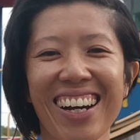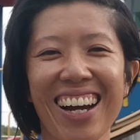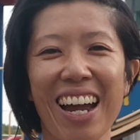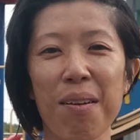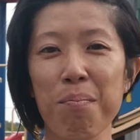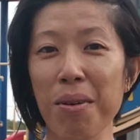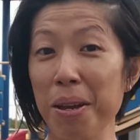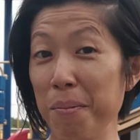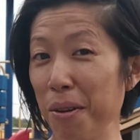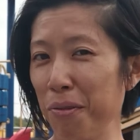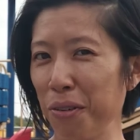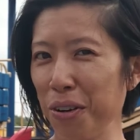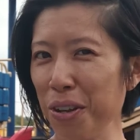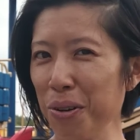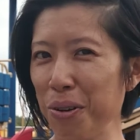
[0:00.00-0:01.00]
and maybe
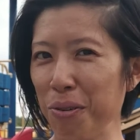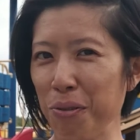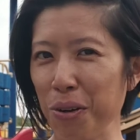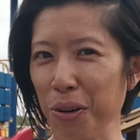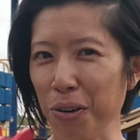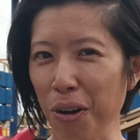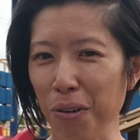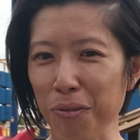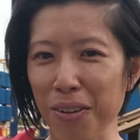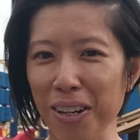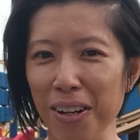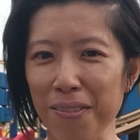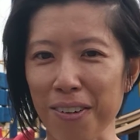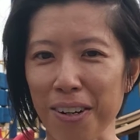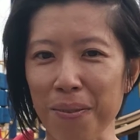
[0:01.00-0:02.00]
for you if you're a coffee
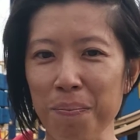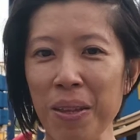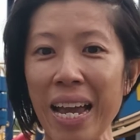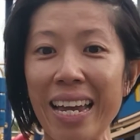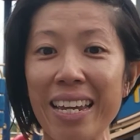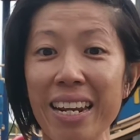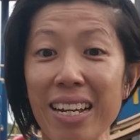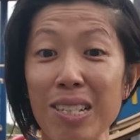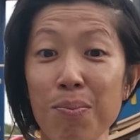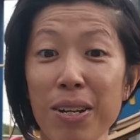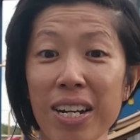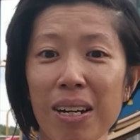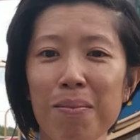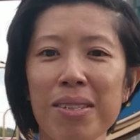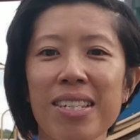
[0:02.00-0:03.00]
lover. It has
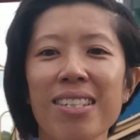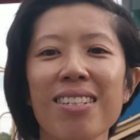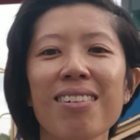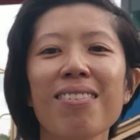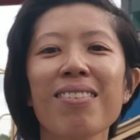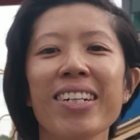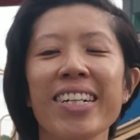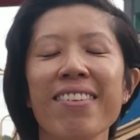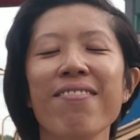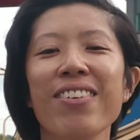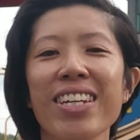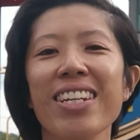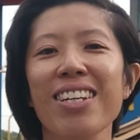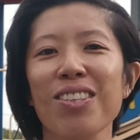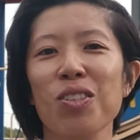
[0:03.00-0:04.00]
become so
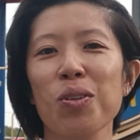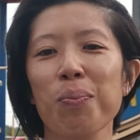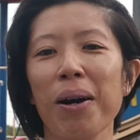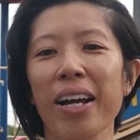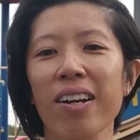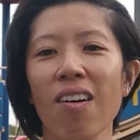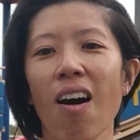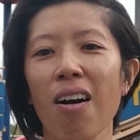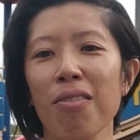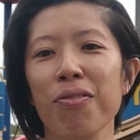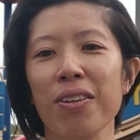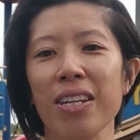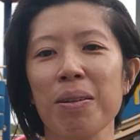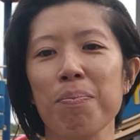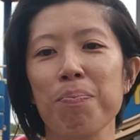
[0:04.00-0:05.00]
convenient to buy
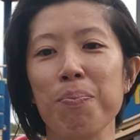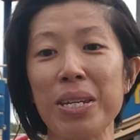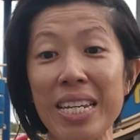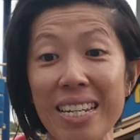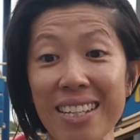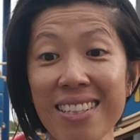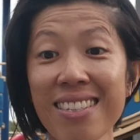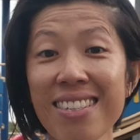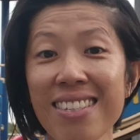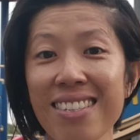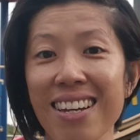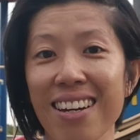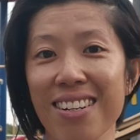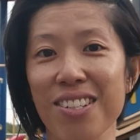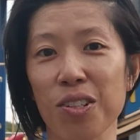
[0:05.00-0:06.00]
coffee beans
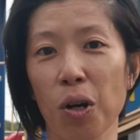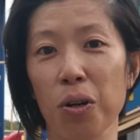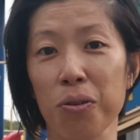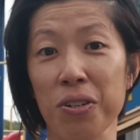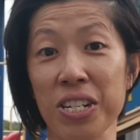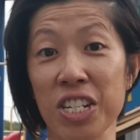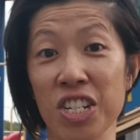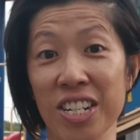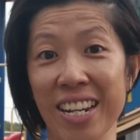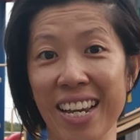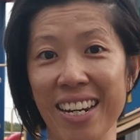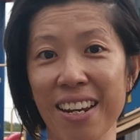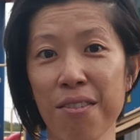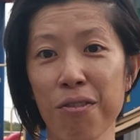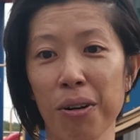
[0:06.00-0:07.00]
that is
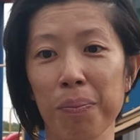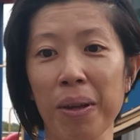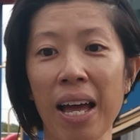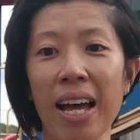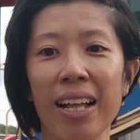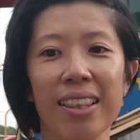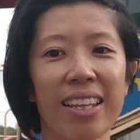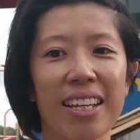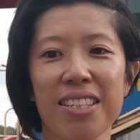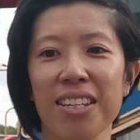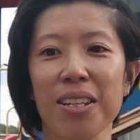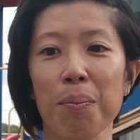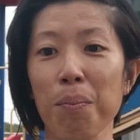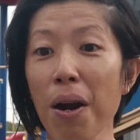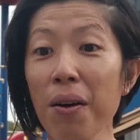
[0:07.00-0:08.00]
originating from
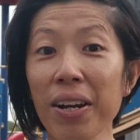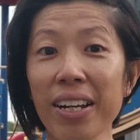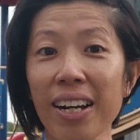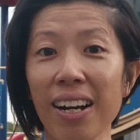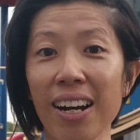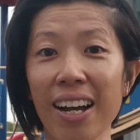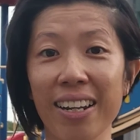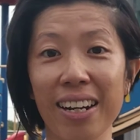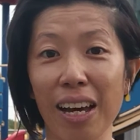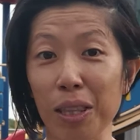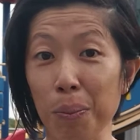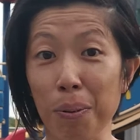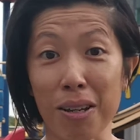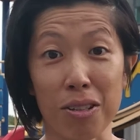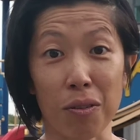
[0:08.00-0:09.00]
Latin America and other
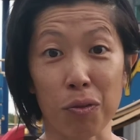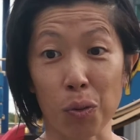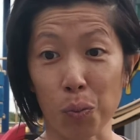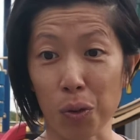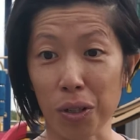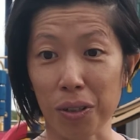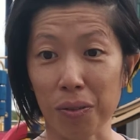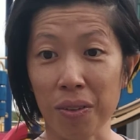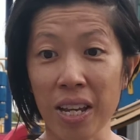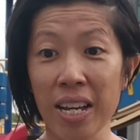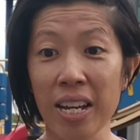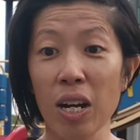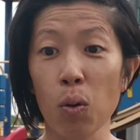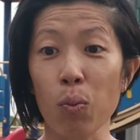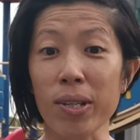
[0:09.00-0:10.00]
parts of the world.
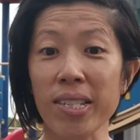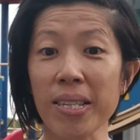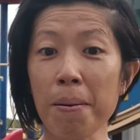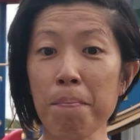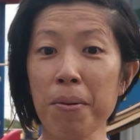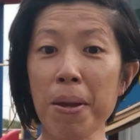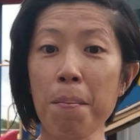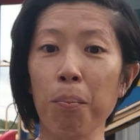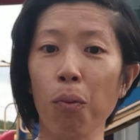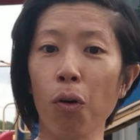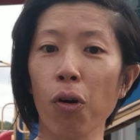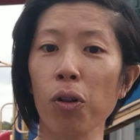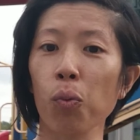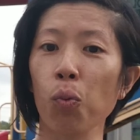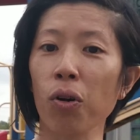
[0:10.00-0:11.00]
We simply
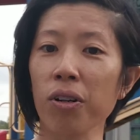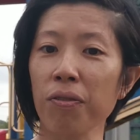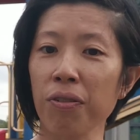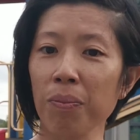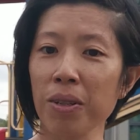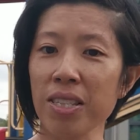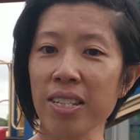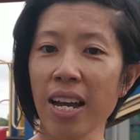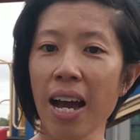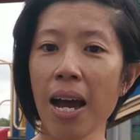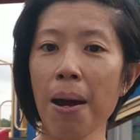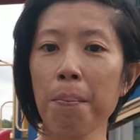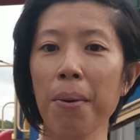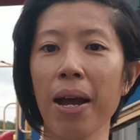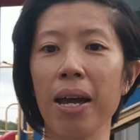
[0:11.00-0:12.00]
boil water from the
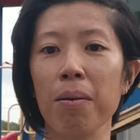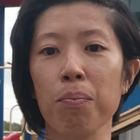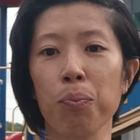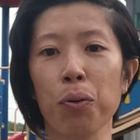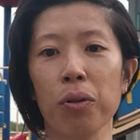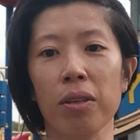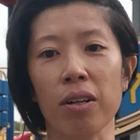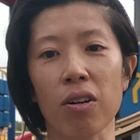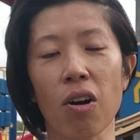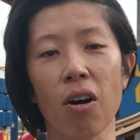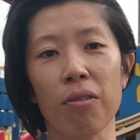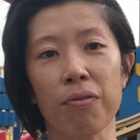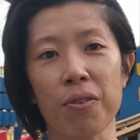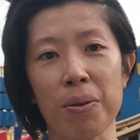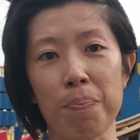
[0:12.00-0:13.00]
tap and put the
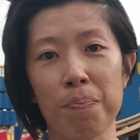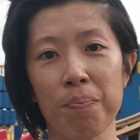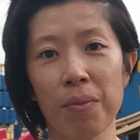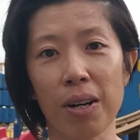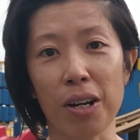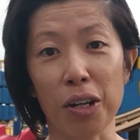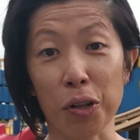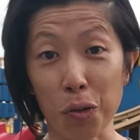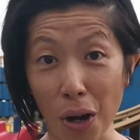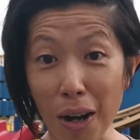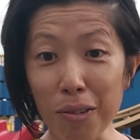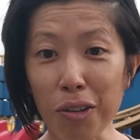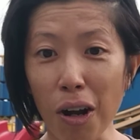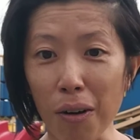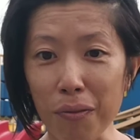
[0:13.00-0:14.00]
coffee, uh,
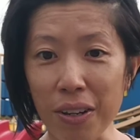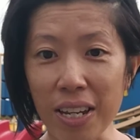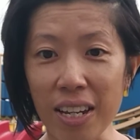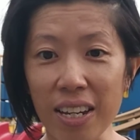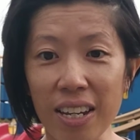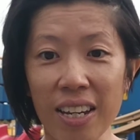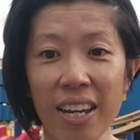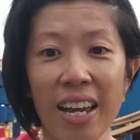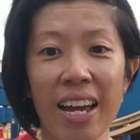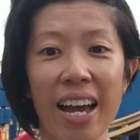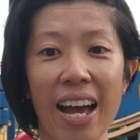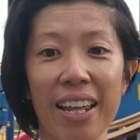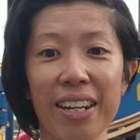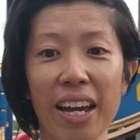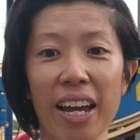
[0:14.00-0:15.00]
ground coffee,
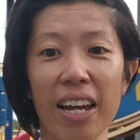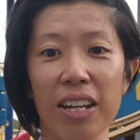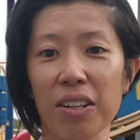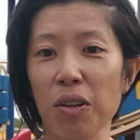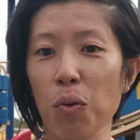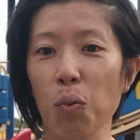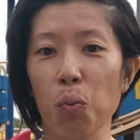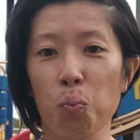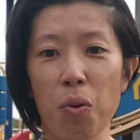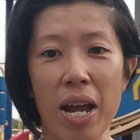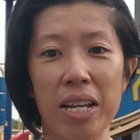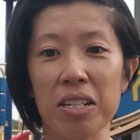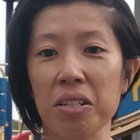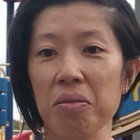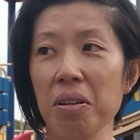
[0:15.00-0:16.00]
and then
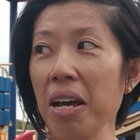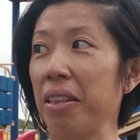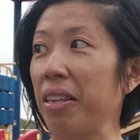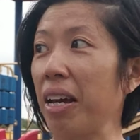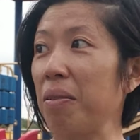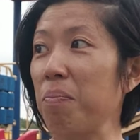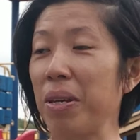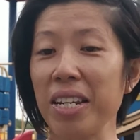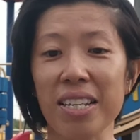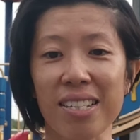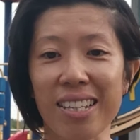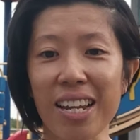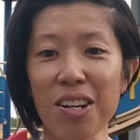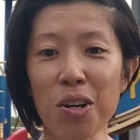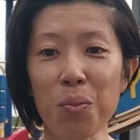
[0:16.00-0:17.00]
and, and then minutes
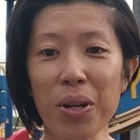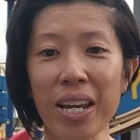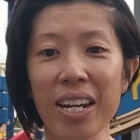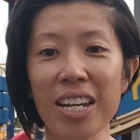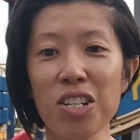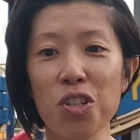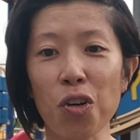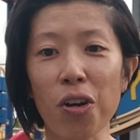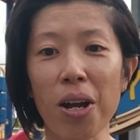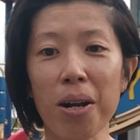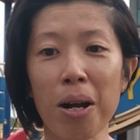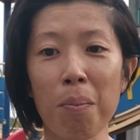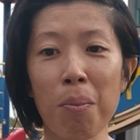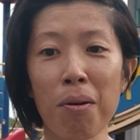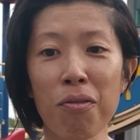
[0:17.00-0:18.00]
later we can enjoy a
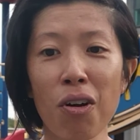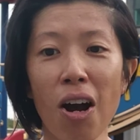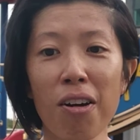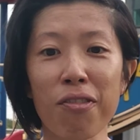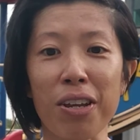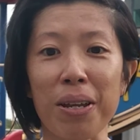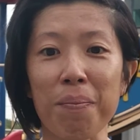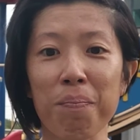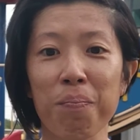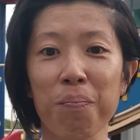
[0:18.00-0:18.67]
cup of coffee.